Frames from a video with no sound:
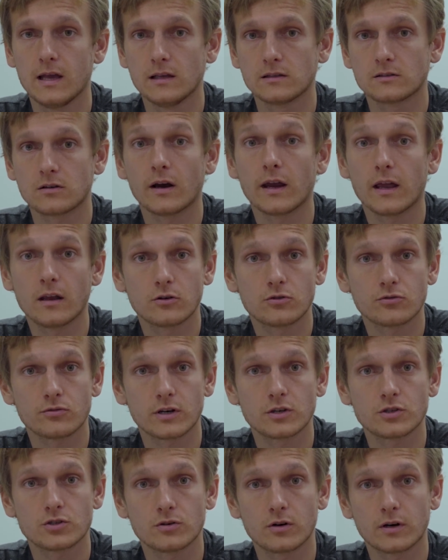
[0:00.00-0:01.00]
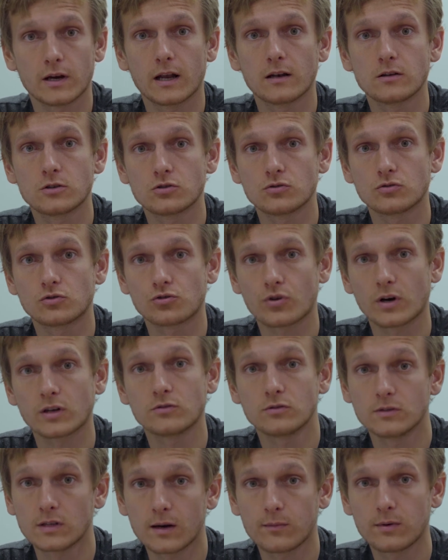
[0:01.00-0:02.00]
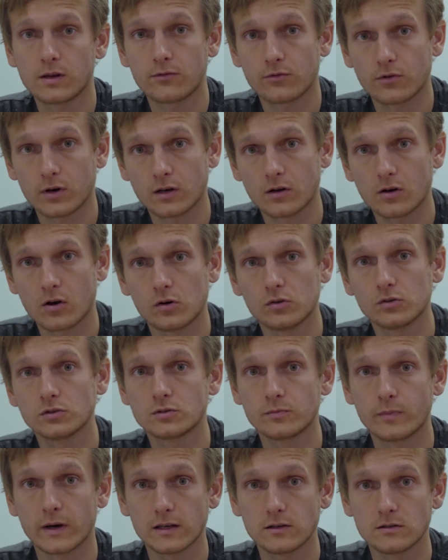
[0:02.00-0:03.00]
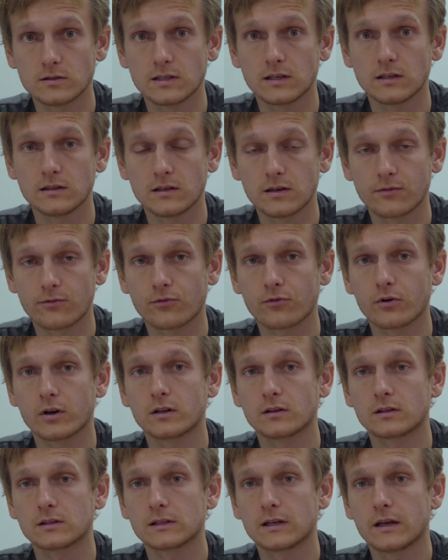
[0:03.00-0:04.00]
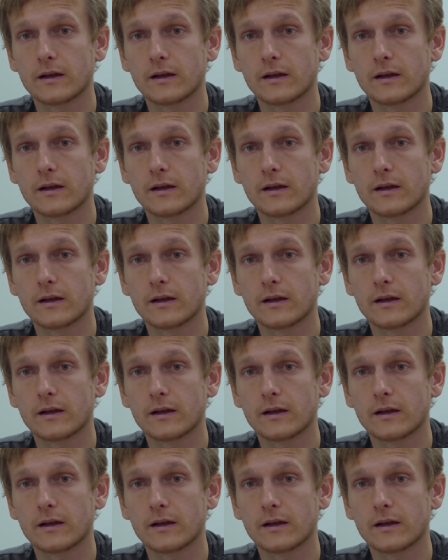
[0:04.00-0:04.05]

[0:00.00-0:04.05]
So I encourage you again to try to type different codes by using different